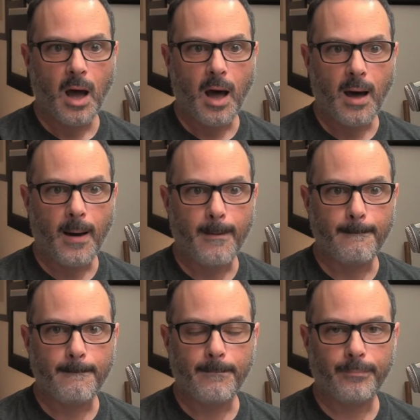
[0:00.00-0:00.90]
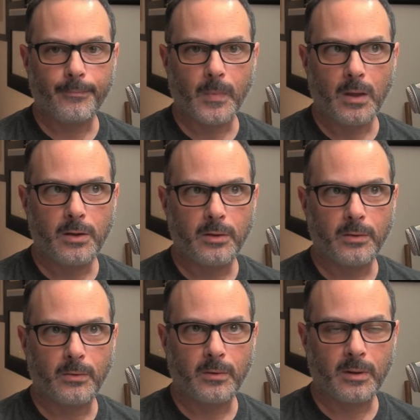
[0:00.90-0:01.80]
uh,
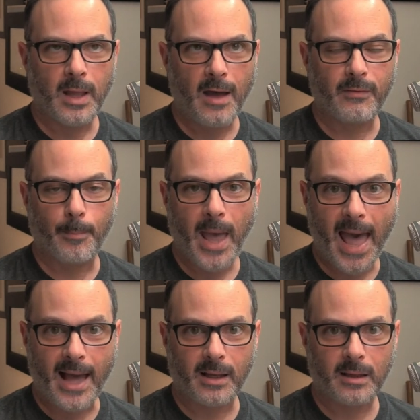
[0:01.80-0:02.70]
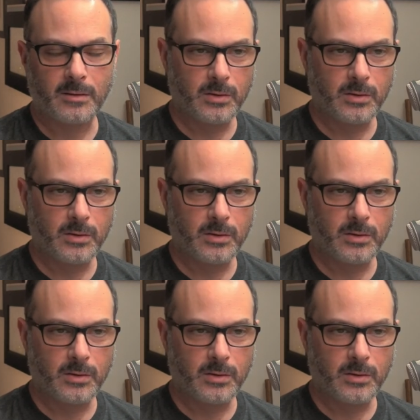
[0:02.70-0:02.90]
you have a pack.